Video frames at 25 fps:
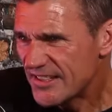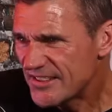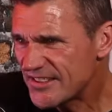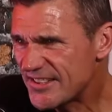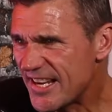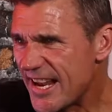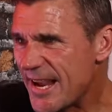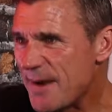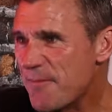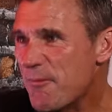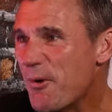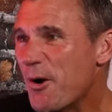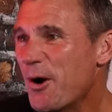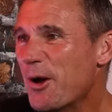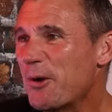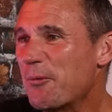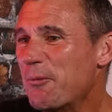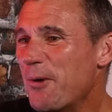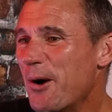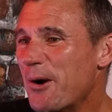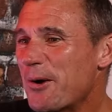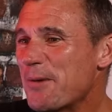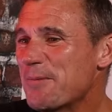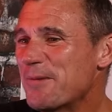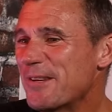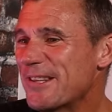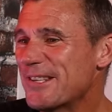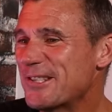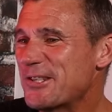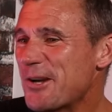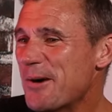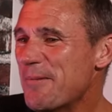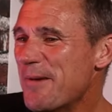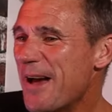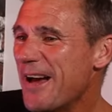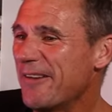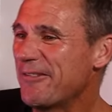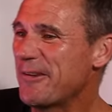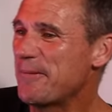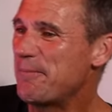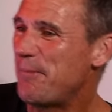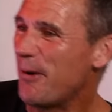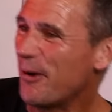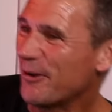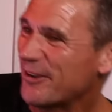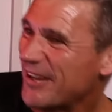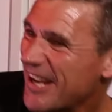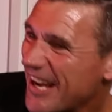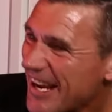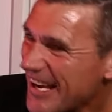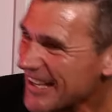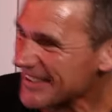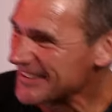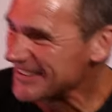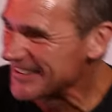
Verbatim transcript: Sam Wood, welcome to the Dom Harvey podcast.